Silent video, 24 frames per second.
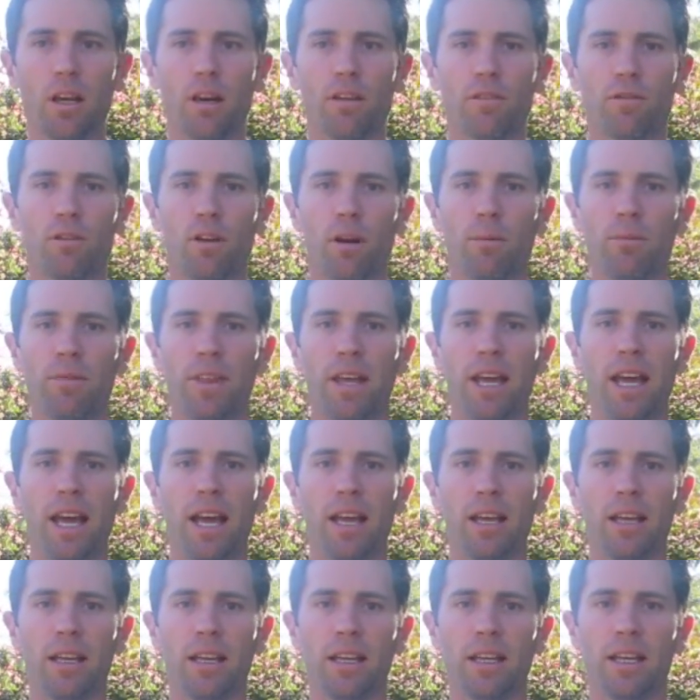From
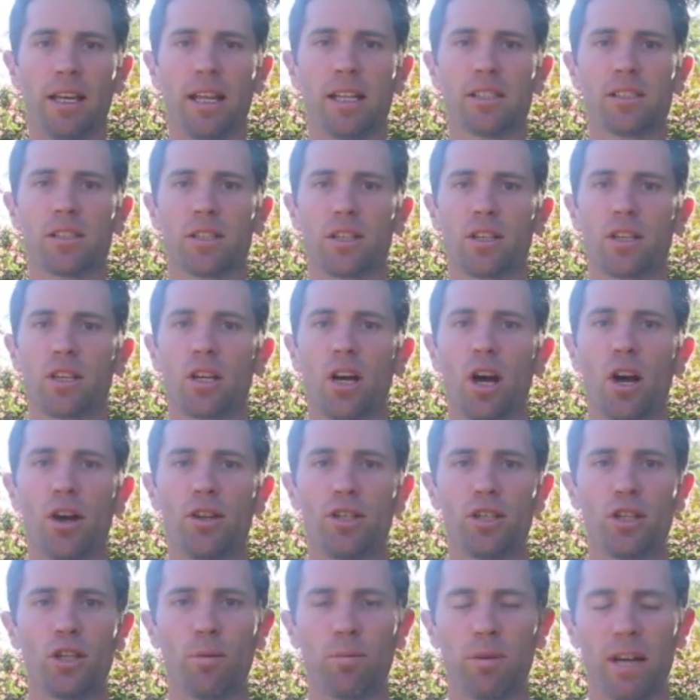there, it's to go
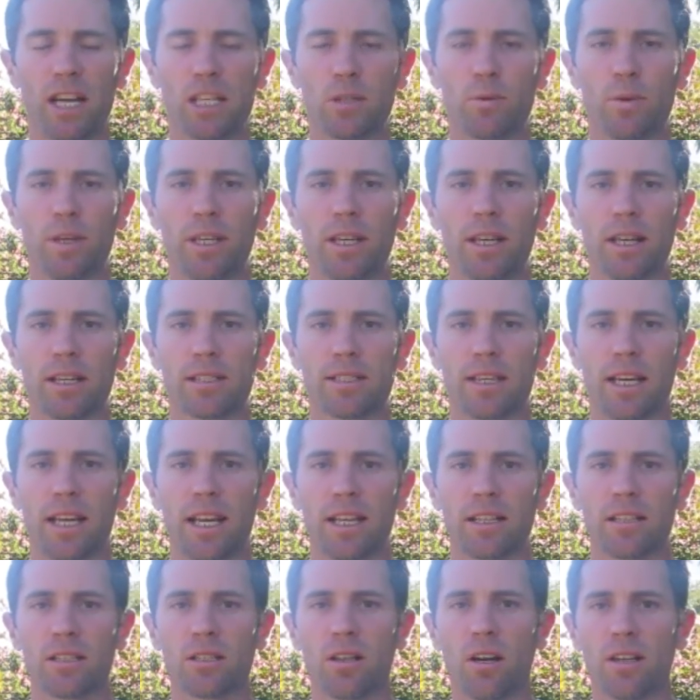to your place where you're going to start
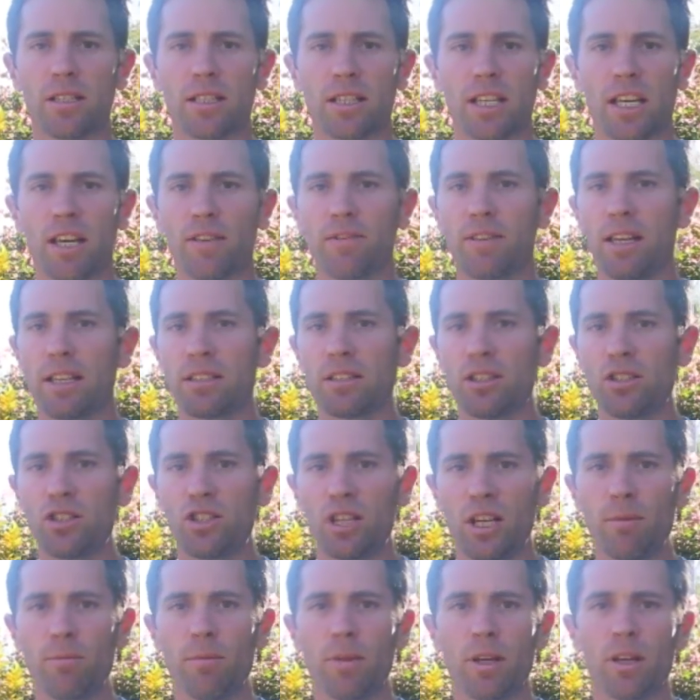exercising. If that's a
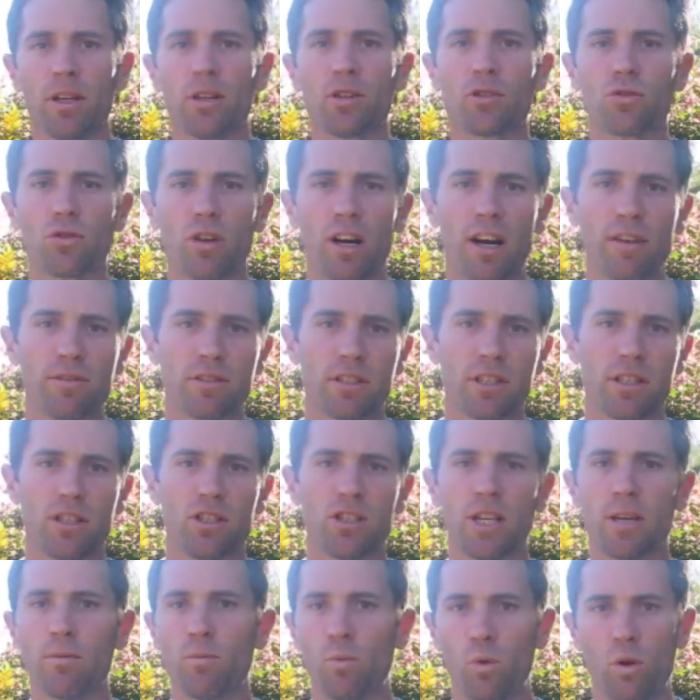gym, drive to the
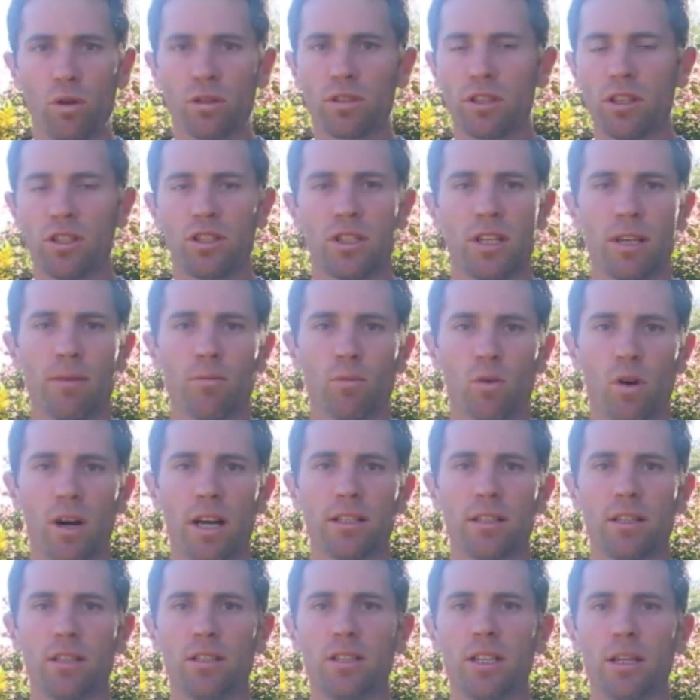gym, walk to the gym,
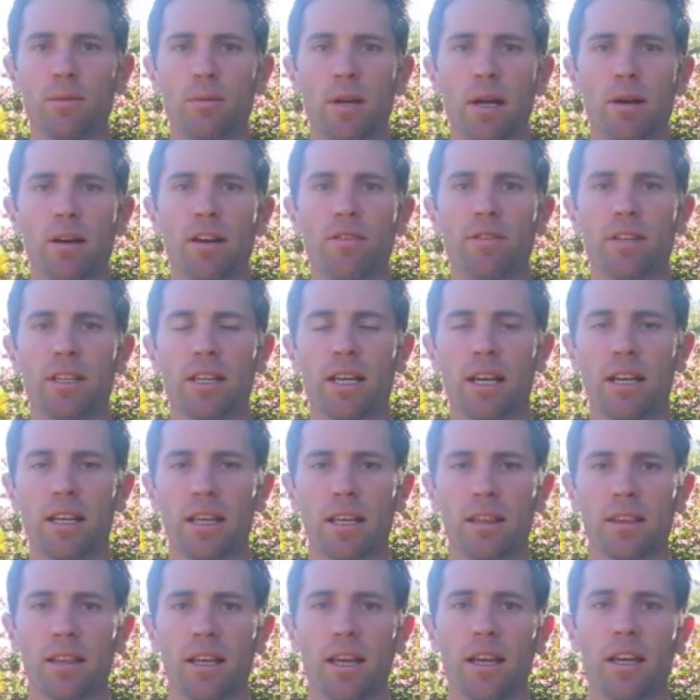ride to the gym, however you're going to
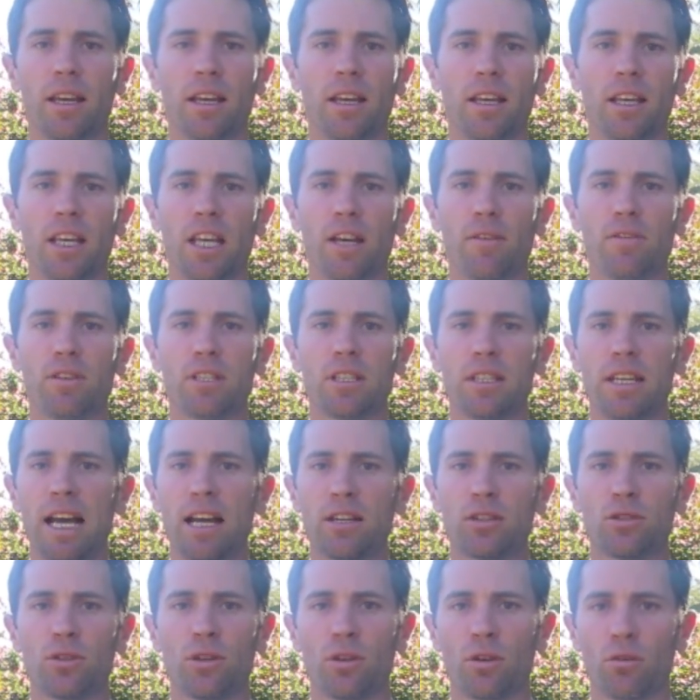get there. If it's an
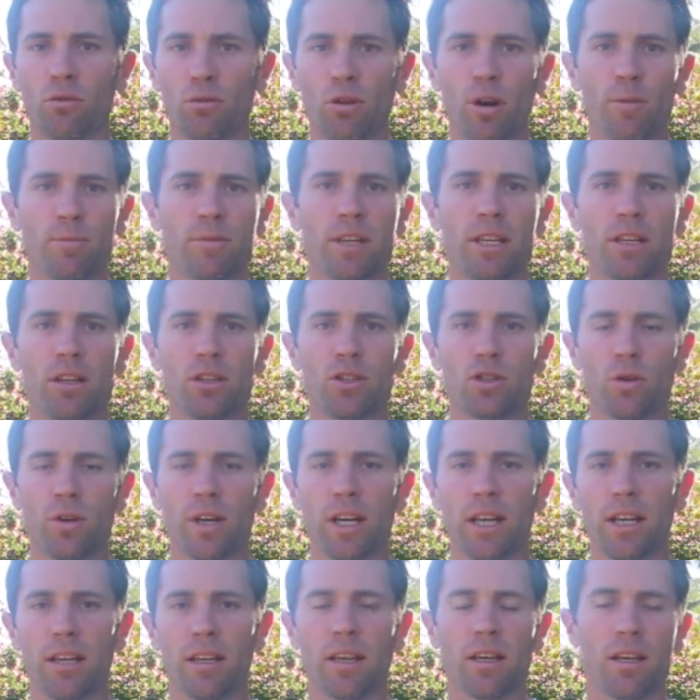outdoor group that you're
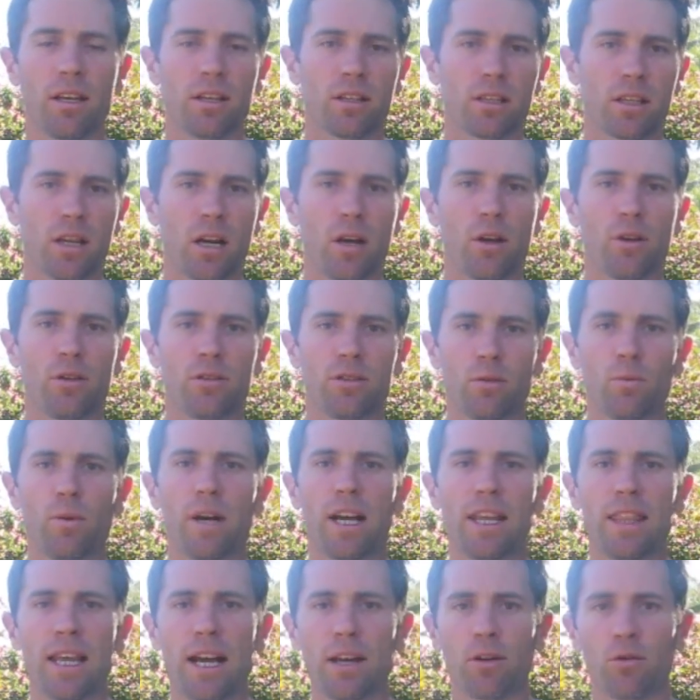joining, go to
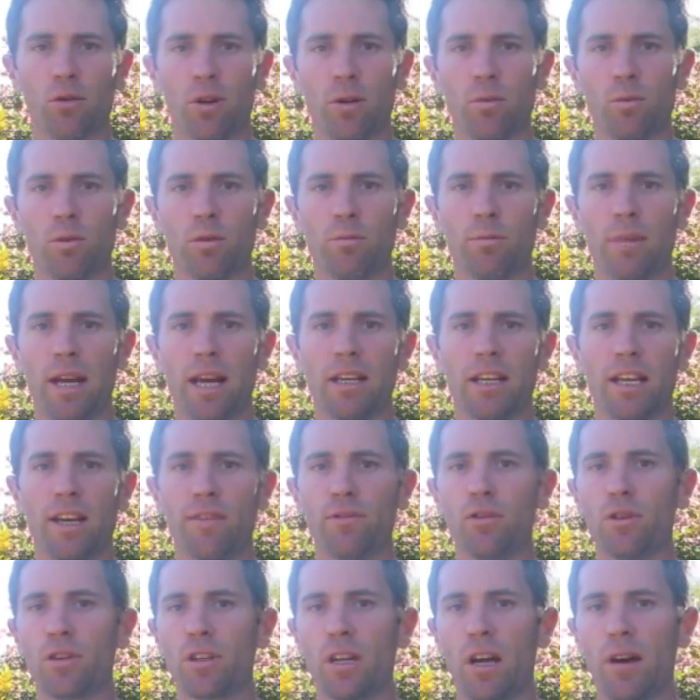where that group would meet.
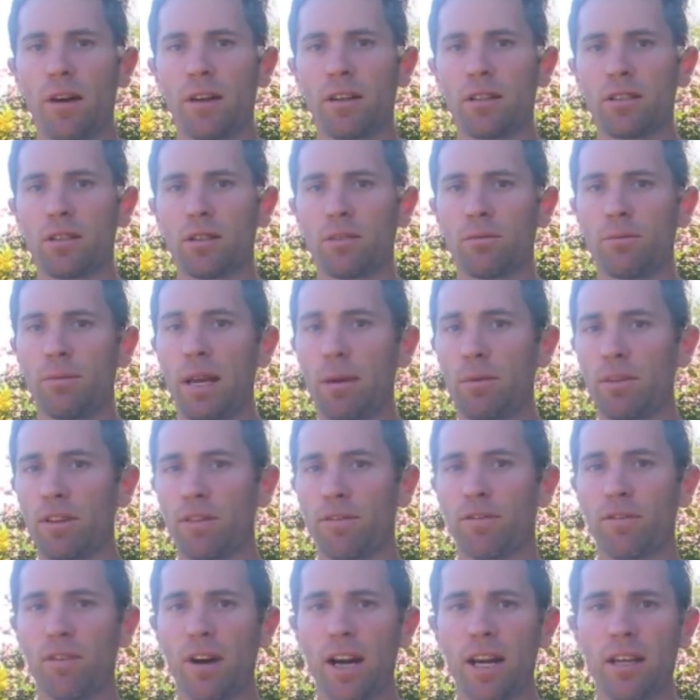If you're going to meet with
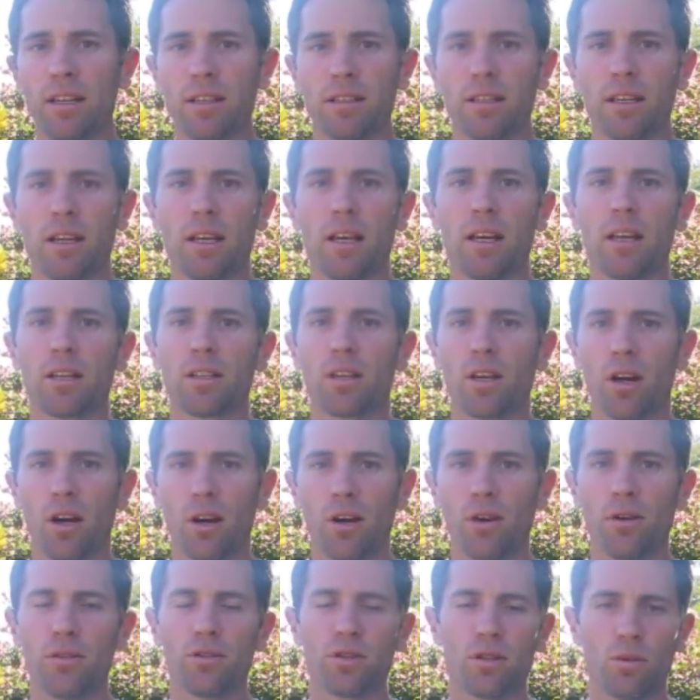a friend,
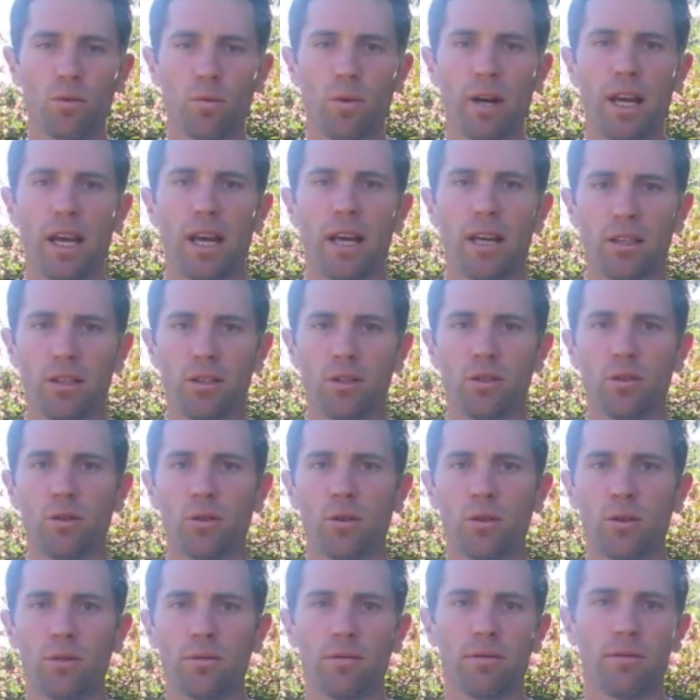go to where
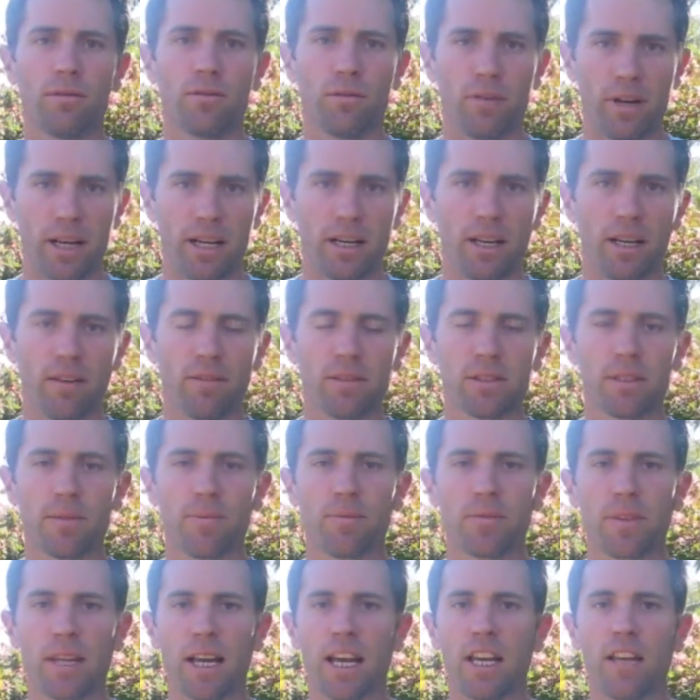your friend lives.
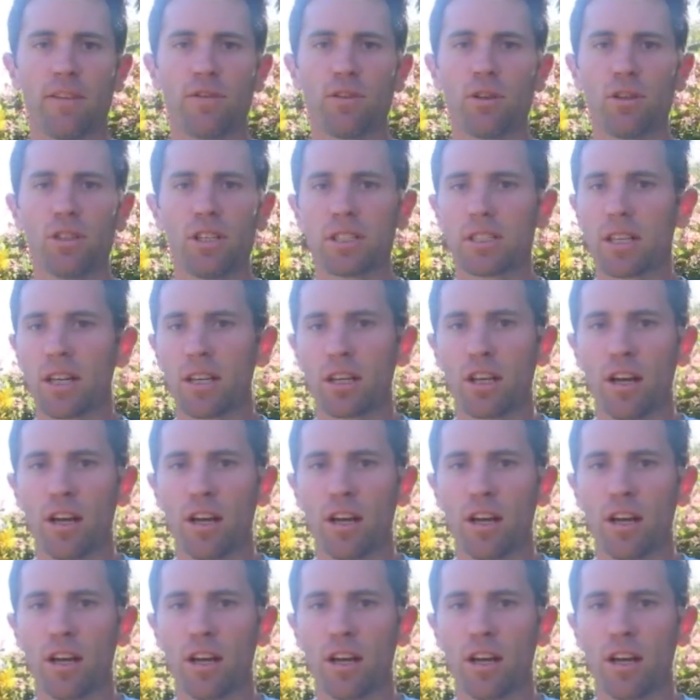And if you're just going